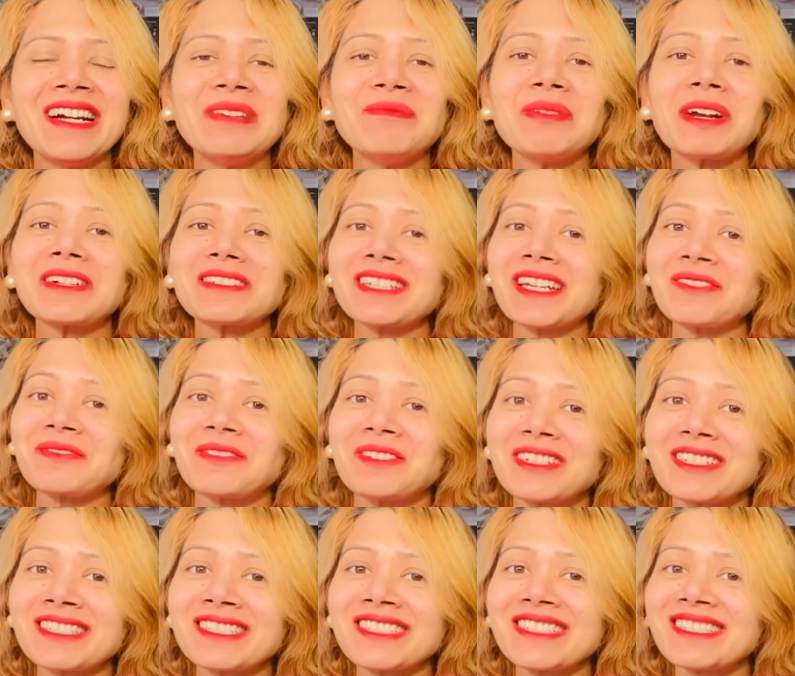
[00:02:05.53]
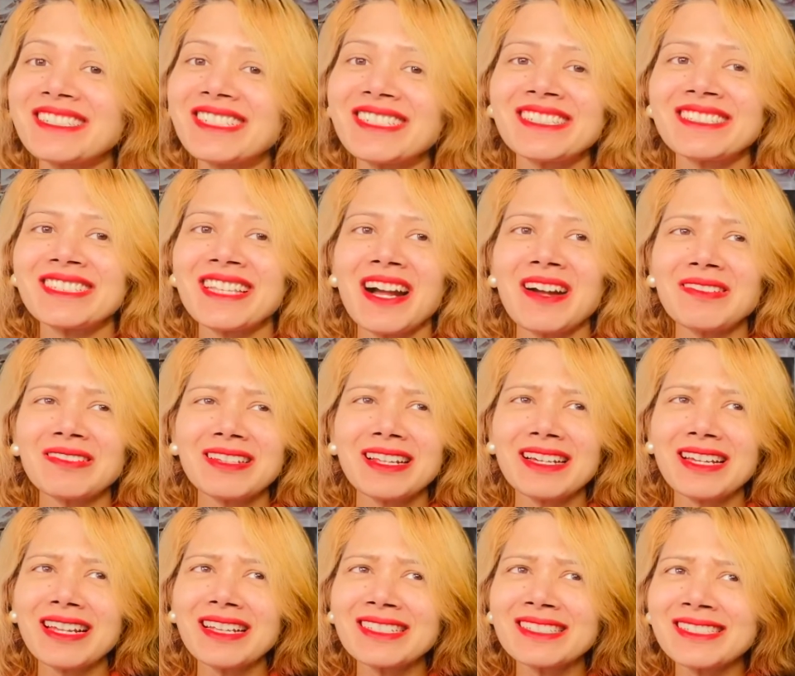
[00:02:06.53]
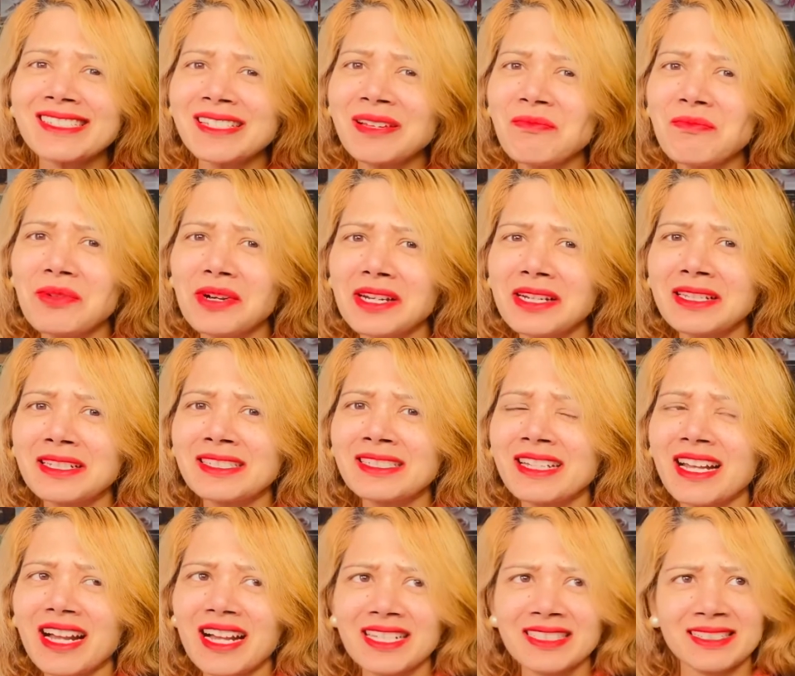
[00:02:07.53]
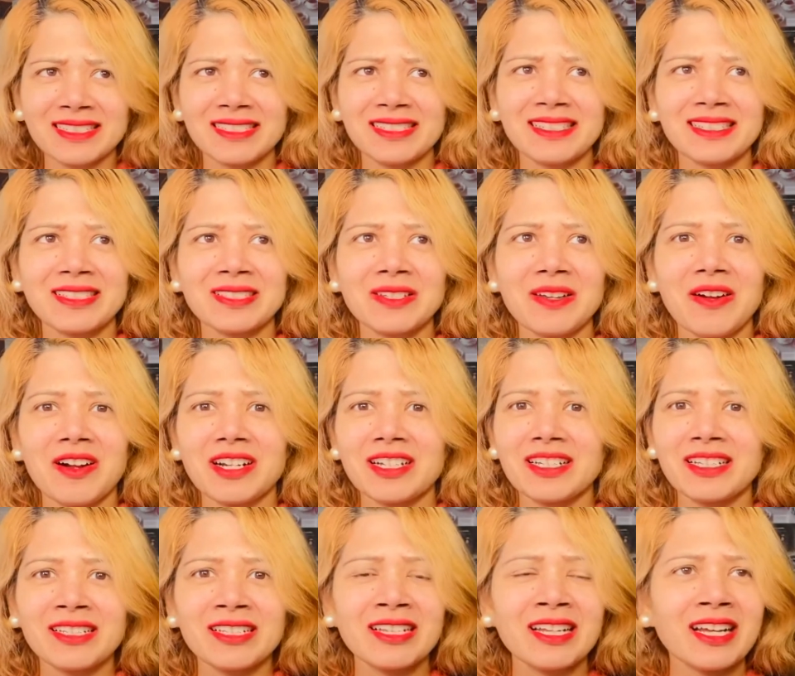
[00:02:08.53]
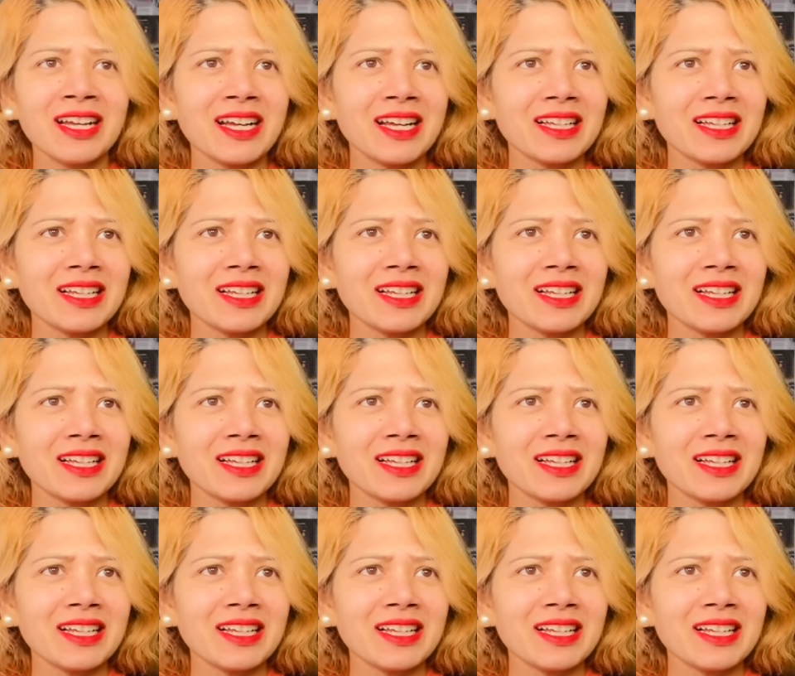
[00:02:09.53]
because at first she did sound like, is she British accent she's talking?